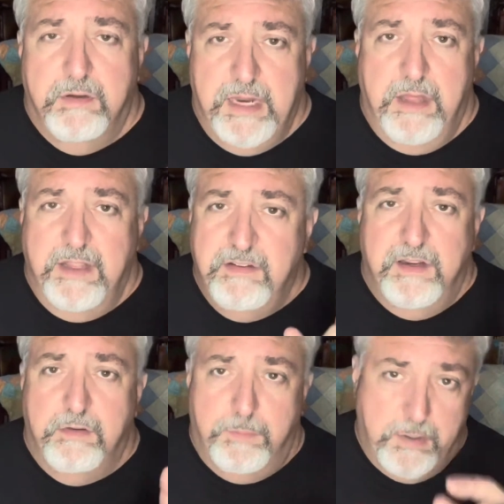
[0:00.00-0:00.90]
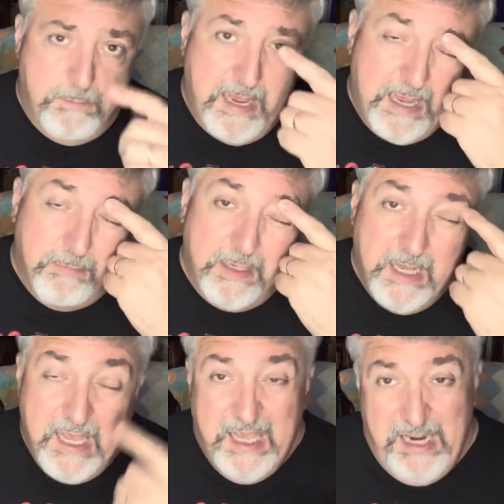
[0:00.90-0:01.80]
Now, that sounds pretty bad, but
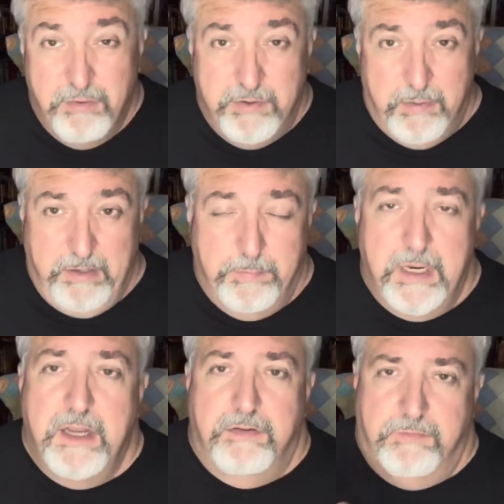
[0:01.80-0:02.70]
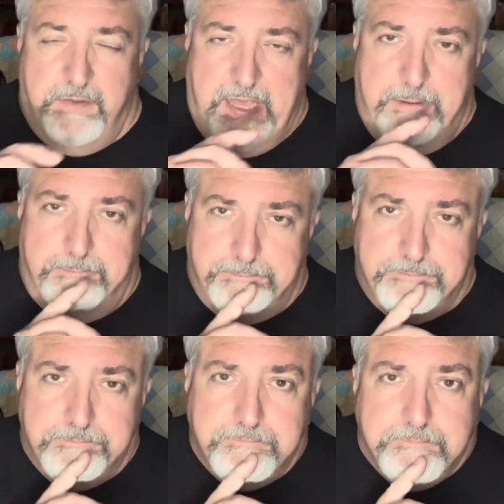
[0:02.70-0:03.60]
here's their explanation for that.
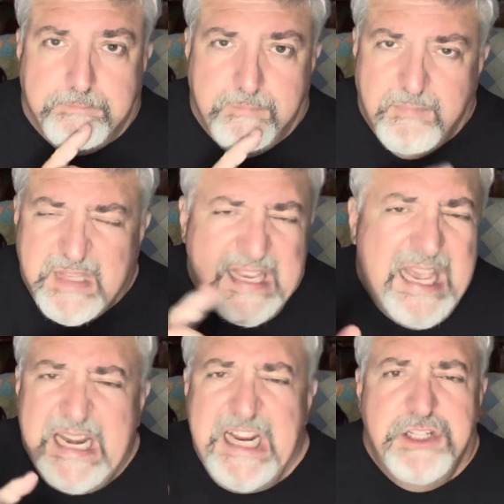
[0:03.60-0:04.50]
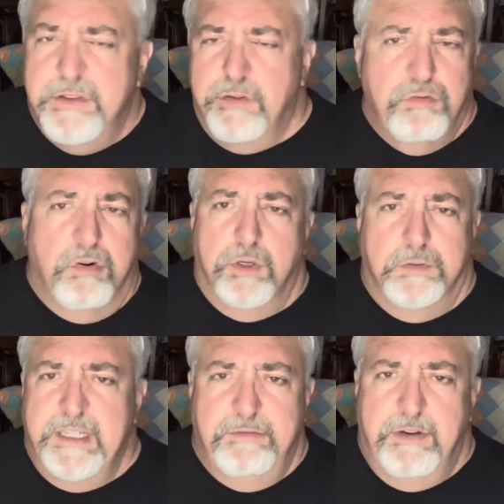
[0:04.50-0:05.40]
And each of the
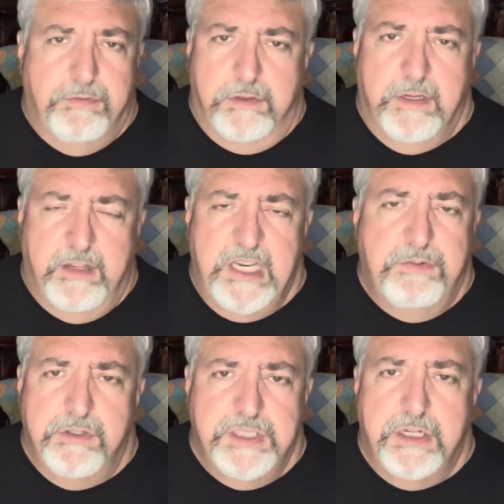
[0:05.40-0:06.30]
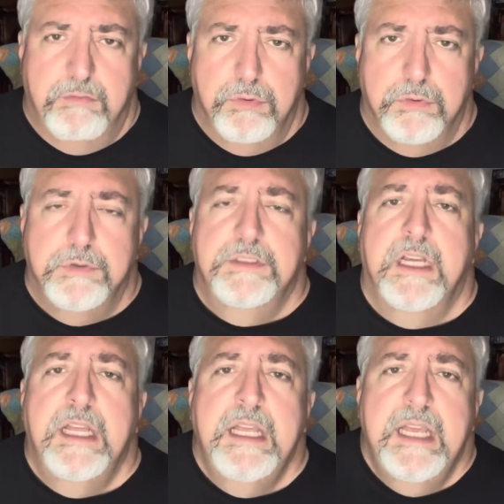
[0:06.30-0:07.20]
strongholds have different a different set of rules.
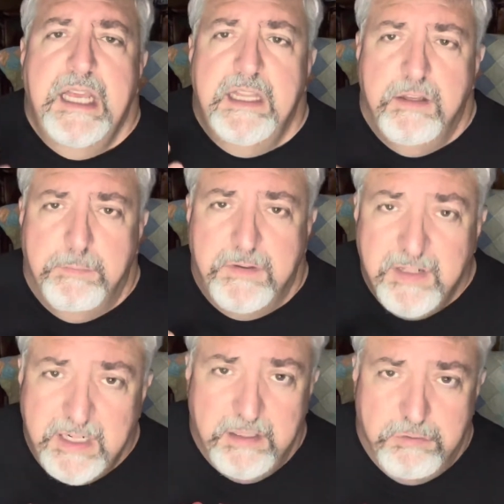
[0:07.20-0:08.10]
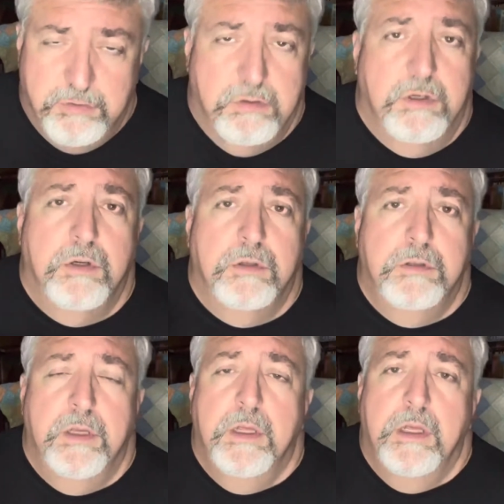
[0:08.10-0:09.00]
In this particular stronghold,
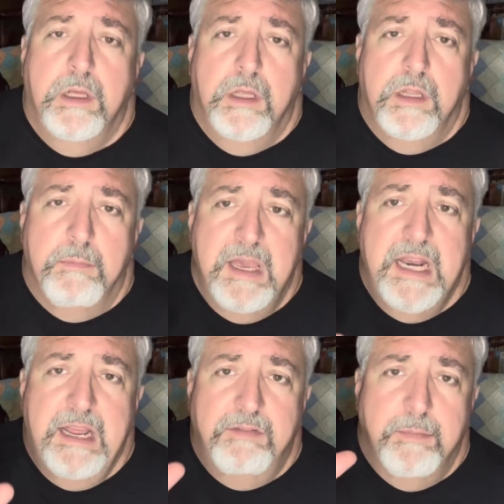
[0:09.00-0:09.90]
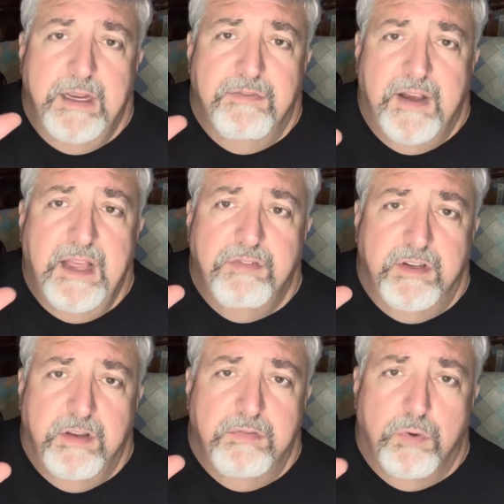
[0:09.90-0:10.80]
the men have to make five
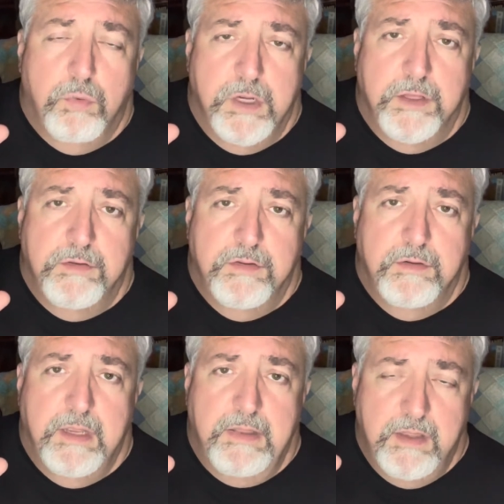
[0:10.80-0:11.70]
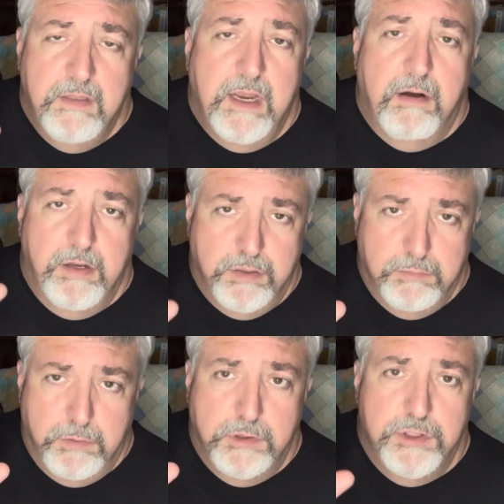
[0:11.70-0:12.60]
successful runs, and then they are
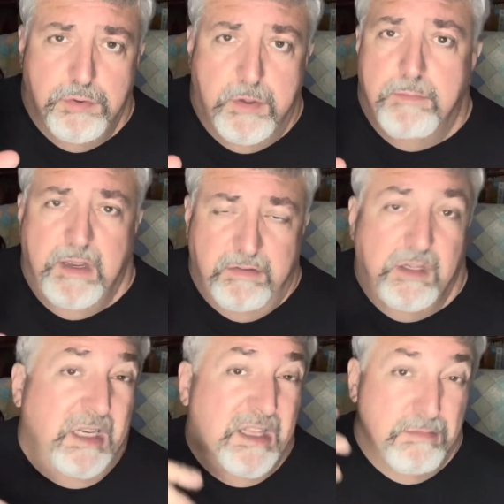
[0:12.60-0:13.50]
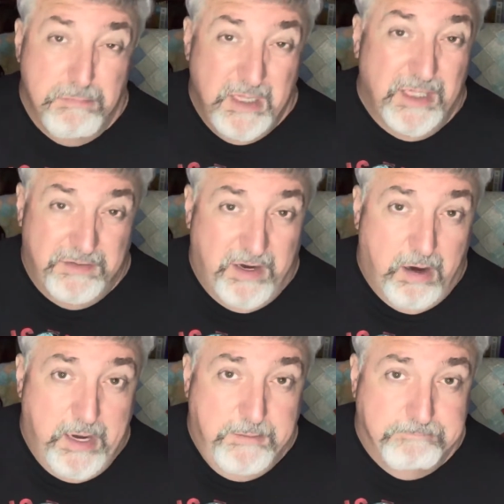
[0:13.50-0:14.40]
eligible to join basically the
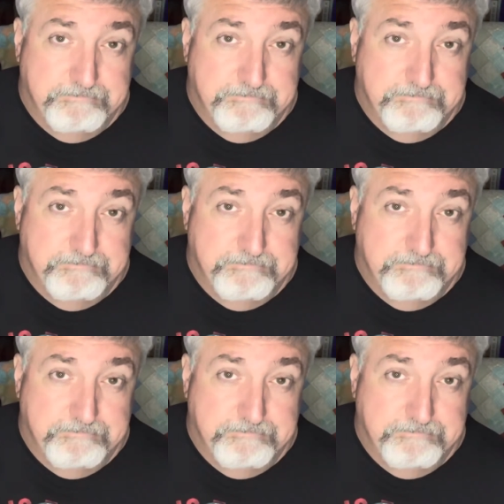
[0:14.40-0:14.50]
military.